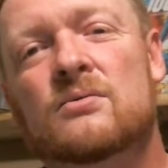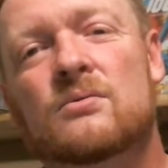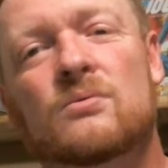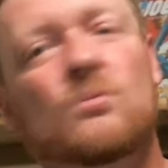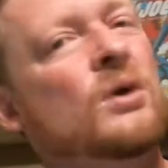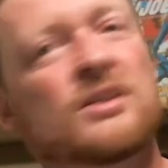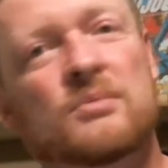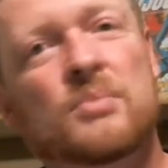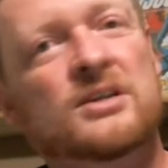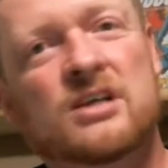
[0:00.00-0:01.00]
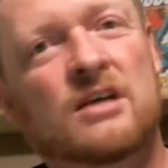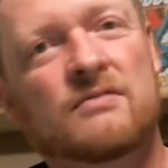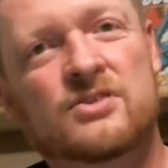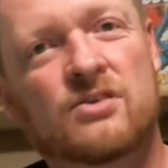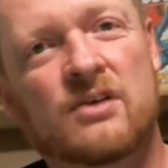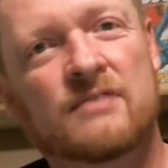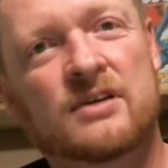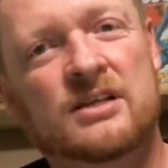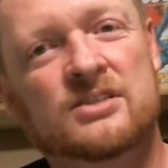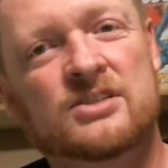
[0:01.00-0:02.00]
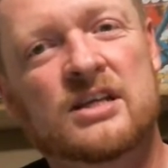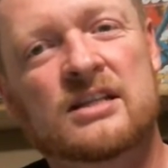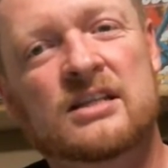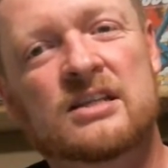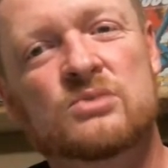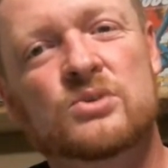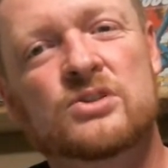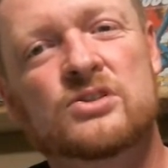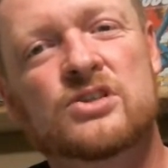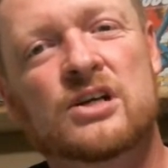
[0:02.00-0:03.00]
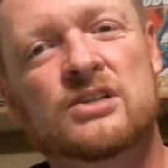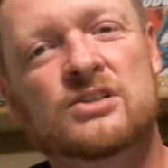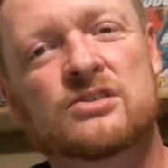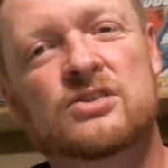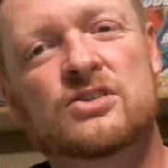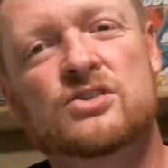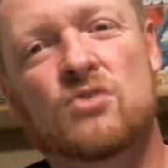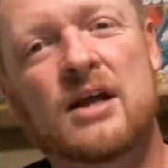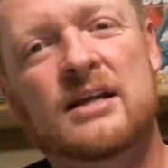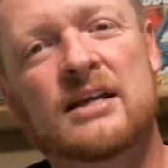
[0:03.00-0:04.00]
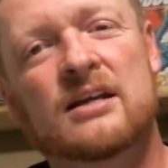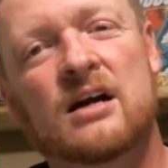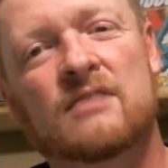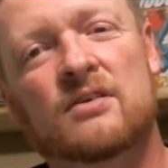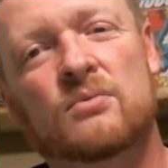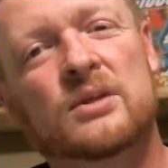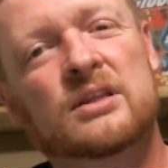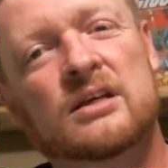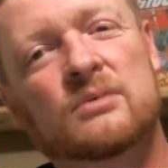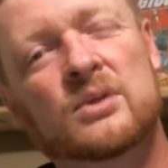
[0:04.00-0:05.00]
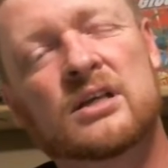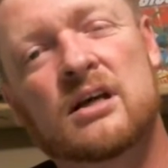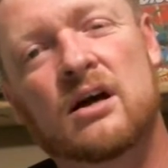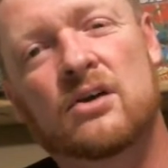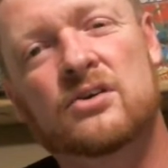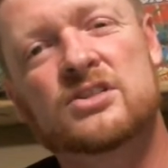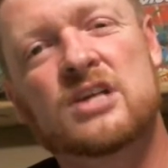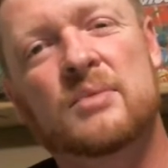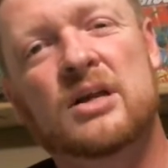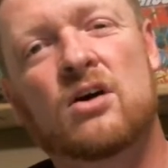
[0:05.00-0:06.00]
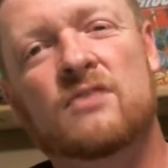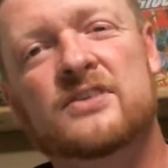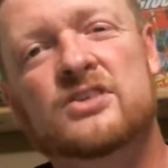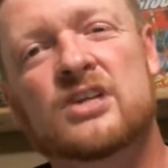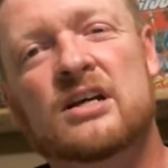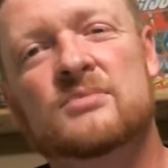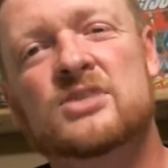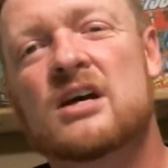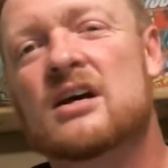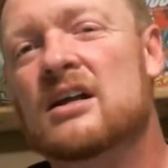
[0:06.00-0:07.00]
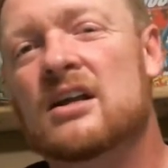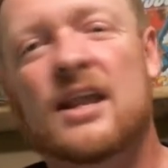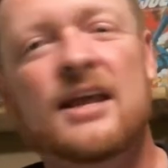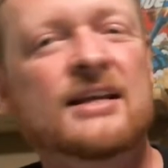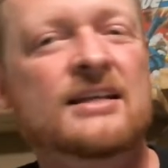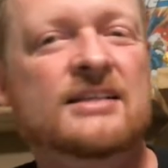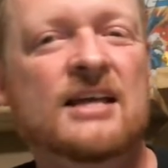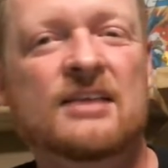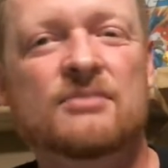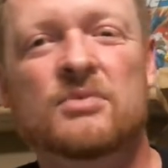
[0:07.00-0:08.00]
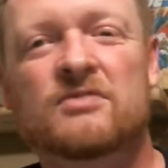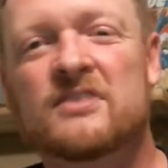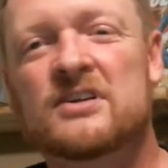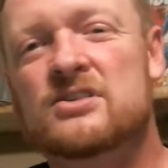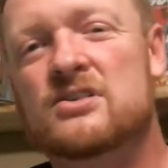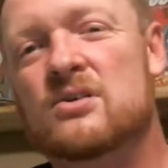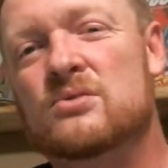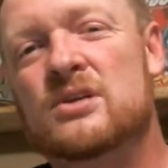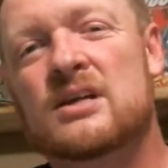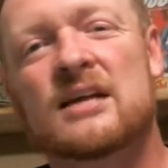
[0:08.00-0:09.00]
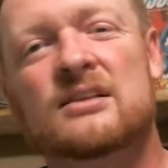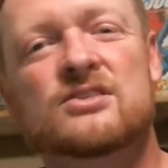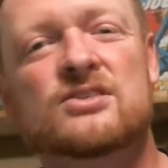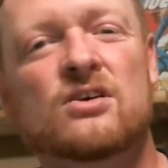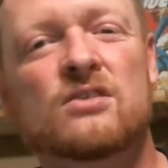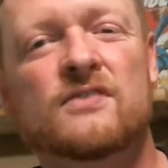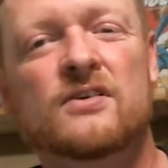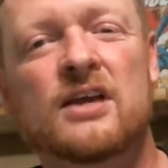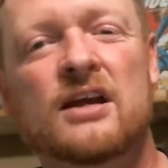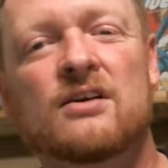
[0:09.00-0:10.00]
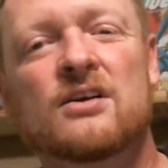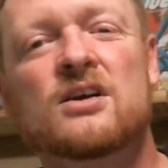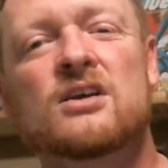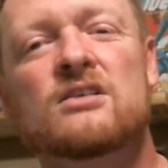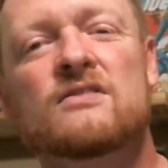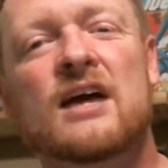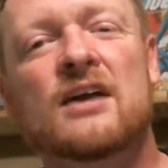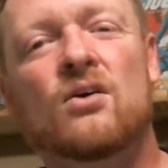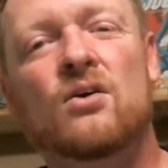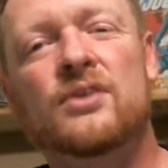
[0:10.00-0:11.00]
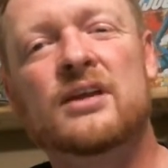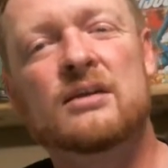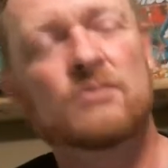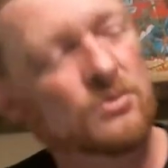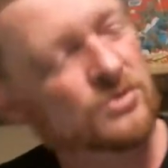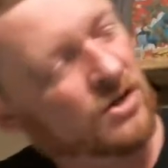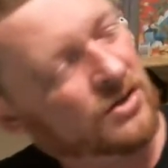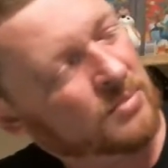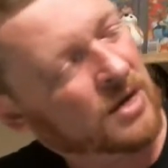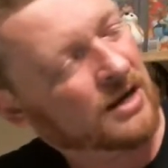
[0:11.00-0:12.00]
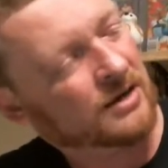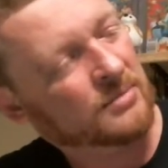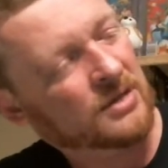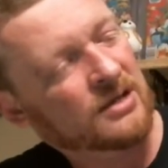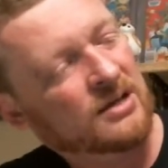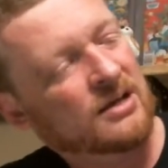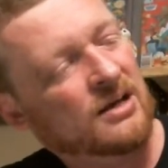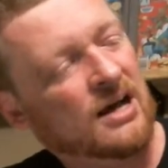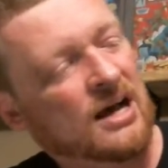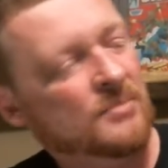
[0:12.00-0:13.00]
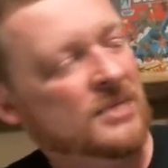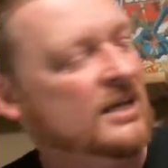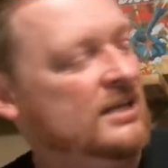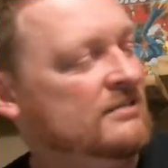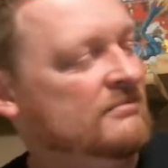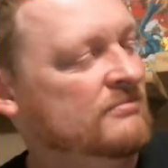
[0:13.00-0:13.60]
one of the best covers you're ever going to see. This was just striking cover with the colors coming off the gems. Lady Death, Mephisto, you got the Surfer there. You've got all the heroes on the bottom. I mean,